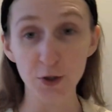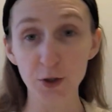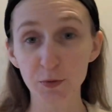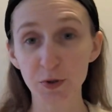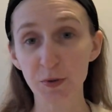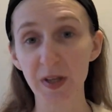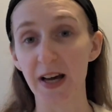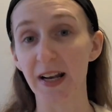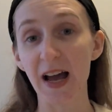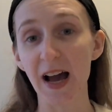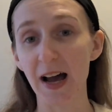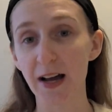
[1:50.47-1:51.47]
Don't do
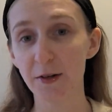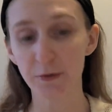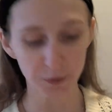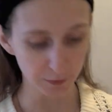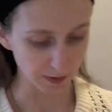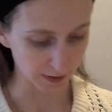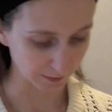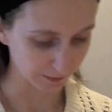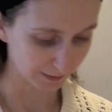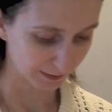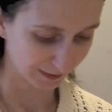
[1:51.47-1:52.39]
that. I don't do that.